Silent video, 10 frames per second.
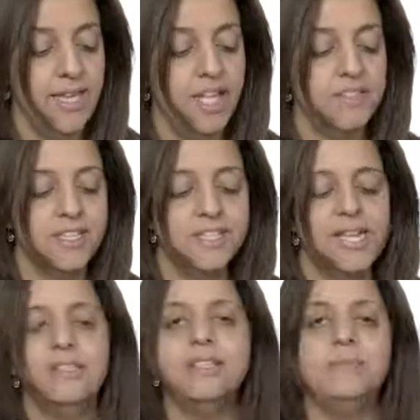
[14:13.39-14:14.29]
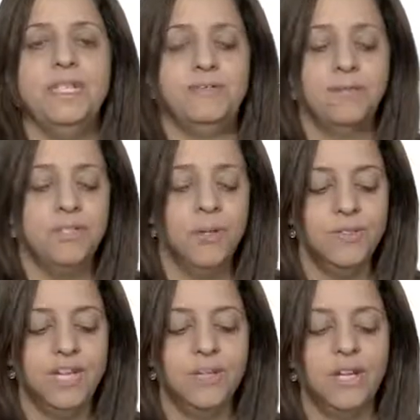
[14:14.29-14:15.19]
If the state is minimum
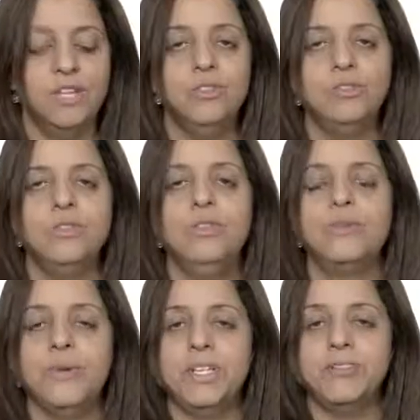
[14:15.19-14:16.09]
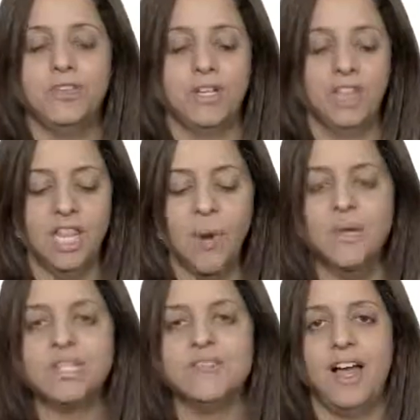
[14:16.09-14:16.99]
node, then you are going to reach for the
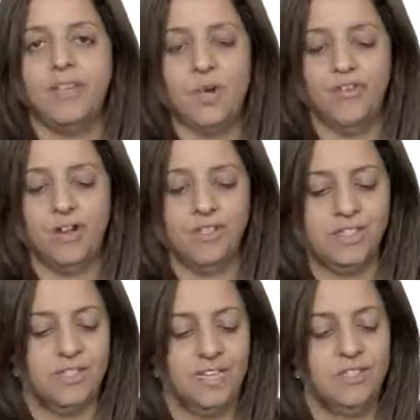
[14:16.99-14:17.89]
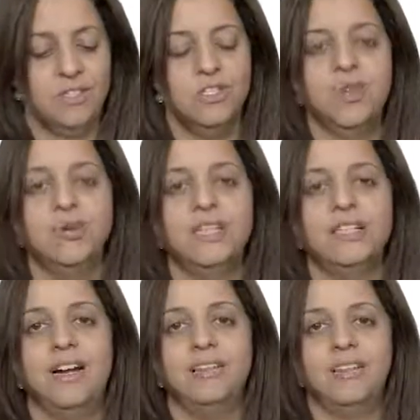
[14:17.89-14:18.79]
lowest value of all successors node
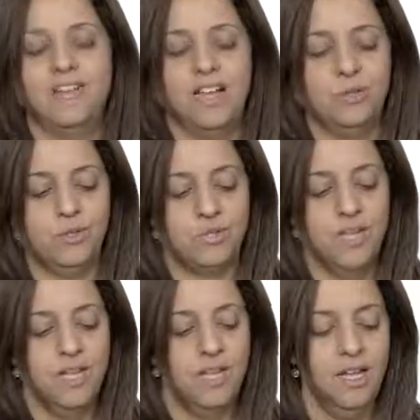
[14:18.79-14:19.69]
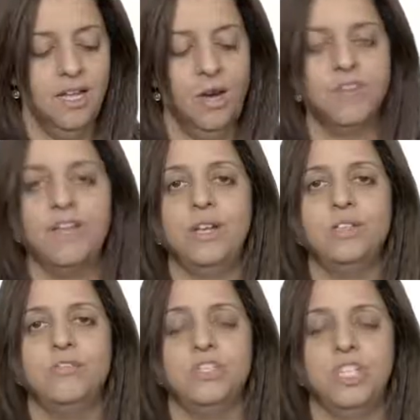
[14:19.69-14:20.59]
that are the values uh, or the
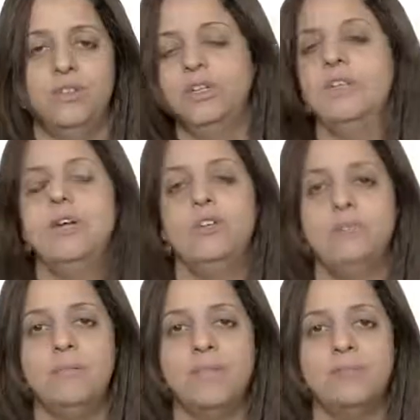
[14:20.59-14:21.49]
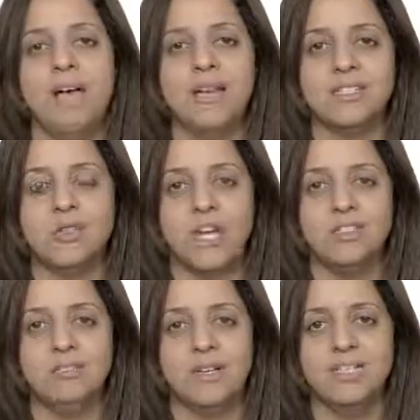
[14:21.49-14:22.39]
values of the children. Remember, max
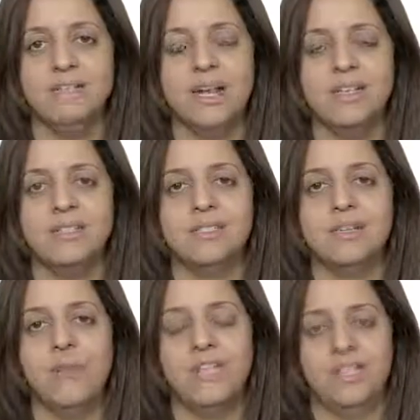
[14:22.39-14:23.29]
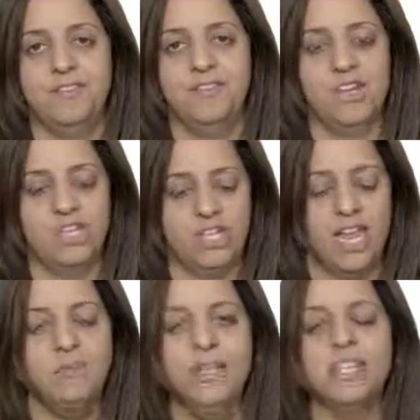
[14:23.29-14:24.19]
tries to maximize the objective function
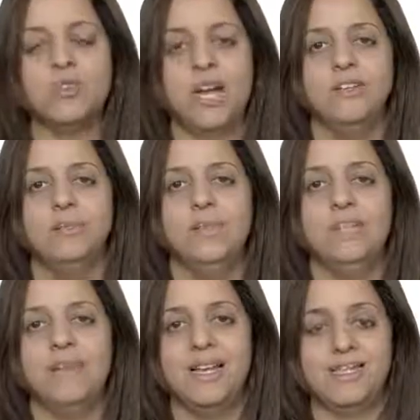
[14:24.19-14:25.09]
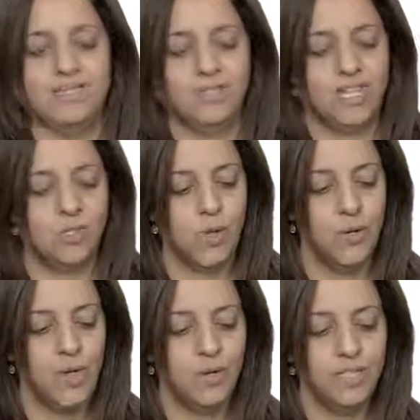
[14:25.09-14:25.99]
and min is trying to minimize it. So that's
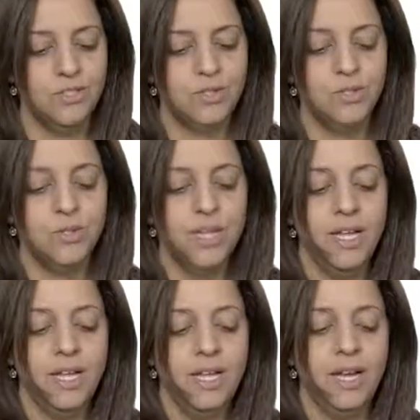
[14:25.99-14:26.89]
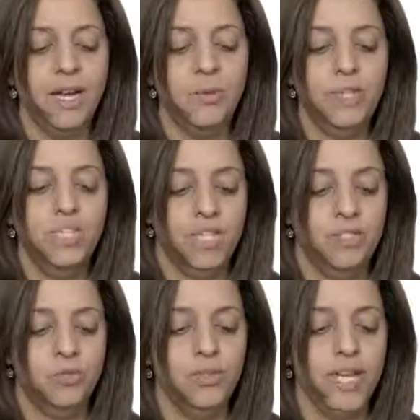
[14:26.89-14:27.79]
why we are going to uh, reach
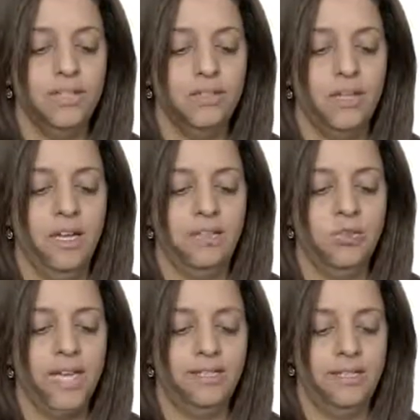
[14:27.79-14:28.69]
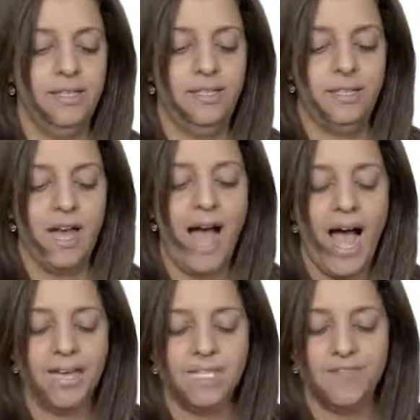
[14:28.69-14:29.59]
here to get, uh, to get here the
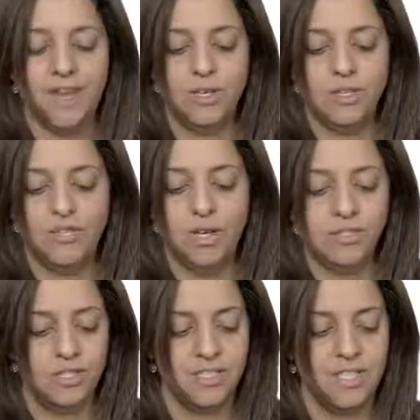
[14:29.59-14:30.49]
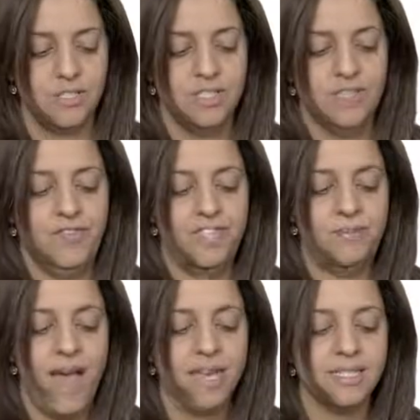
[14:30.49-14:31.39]
highest value of all successors if
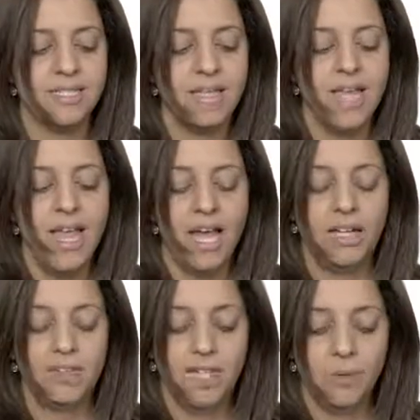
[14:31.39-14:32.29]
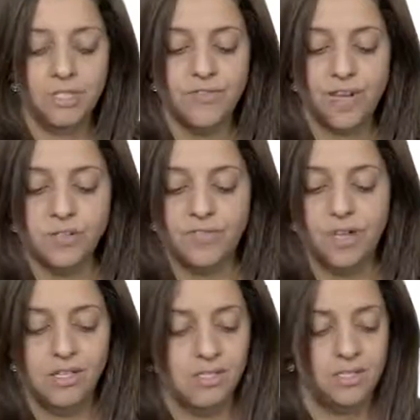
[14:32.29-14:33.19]
it's max and the lowest values of
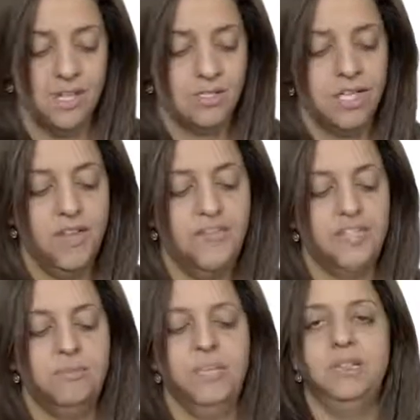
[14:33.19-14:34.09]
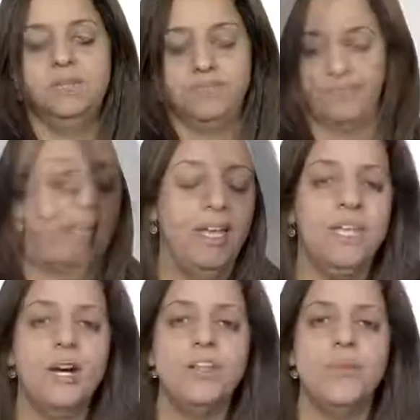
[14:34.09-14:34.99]
all successors if it's min.
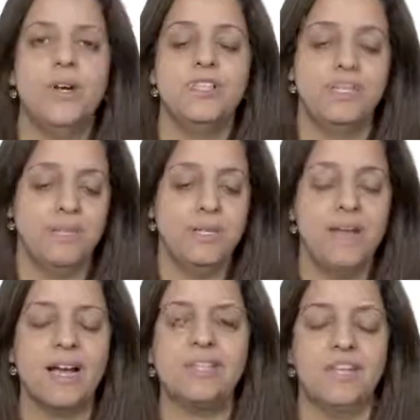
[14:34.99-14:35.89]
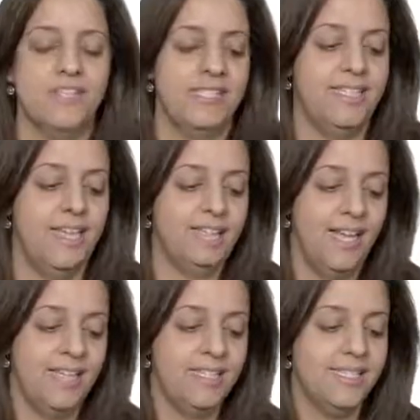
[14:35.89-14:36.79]
In other words, the minimax of a state
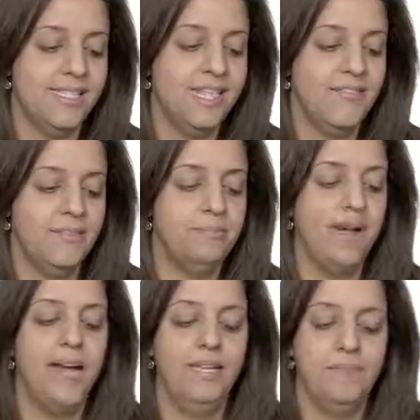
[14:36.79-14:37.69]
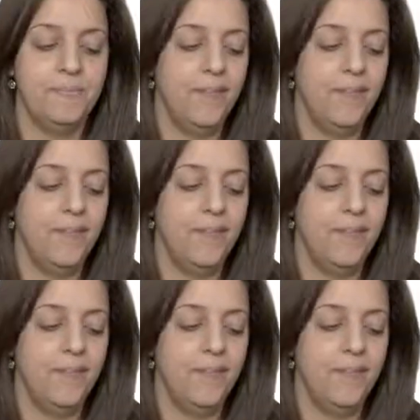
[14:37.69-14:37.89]
S is given by